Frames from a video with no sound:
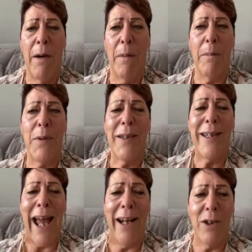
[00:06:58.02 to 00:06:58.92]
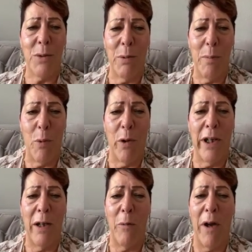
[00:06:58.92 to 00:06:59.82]
status
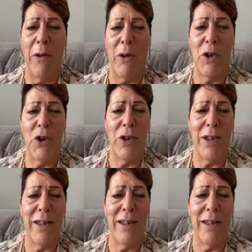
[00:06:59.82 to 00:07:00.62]
reporting, whether it's just